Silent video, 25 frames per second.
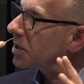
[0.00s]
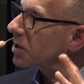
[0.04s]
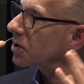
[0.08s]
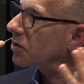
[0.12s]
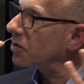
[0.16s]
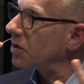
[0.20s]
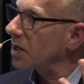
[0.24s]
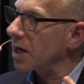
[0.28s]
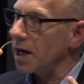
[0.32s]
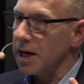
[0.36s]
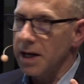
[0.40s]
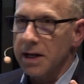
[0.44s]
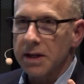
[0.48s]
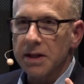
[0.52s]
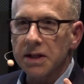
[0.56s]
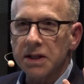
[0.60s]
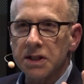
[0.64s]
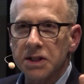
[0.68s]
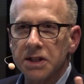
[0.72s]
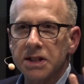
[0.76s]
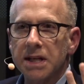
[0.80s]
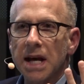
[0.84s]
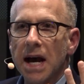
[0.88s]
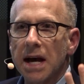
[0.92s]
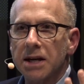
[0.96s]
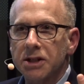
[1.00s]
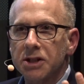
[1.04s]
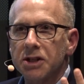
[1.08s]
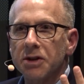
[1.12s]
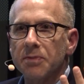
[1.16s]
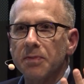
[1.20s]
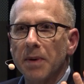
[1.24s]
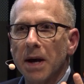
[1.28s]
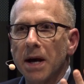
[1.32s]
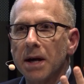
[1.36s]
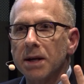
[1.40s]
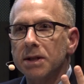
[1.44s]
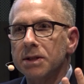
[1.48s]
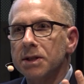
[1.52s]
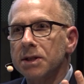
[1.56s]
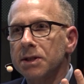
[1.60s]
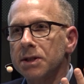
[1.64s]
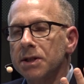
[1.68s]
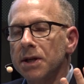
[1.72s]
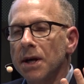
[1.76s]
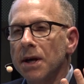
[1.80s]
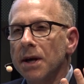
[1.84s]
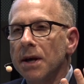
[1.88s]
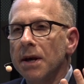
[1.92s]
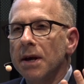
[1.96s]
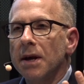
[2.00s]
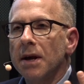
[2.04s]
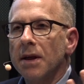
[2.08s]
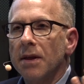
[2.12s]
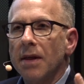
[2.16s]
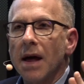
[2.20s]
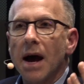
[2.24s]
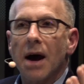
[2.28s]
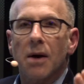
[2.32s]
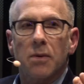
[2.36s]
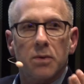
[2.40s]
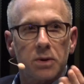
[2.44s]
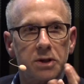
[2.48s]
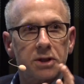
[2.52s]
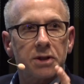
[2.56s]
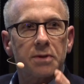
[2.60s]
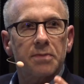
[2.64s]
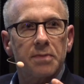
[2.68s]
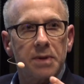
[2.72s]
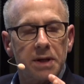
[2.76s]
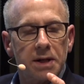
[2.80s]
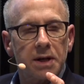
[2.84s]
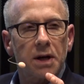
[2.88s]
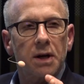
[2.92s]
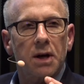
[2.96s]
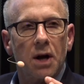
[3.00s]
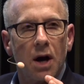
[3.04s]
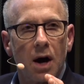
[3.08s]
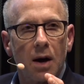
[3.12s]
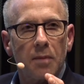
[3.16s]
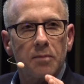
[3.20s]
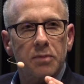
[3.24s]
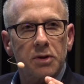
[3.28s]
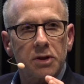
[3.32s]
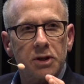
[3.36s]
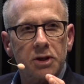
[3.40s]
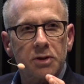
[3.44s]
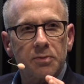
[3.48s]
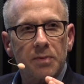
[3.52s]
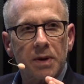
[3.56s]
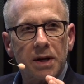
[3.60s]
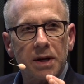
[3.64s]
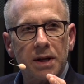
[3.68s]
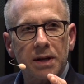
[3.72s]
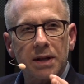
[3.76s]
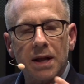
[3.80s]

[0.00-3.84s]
and creating these test beds, that was a big accomplishment.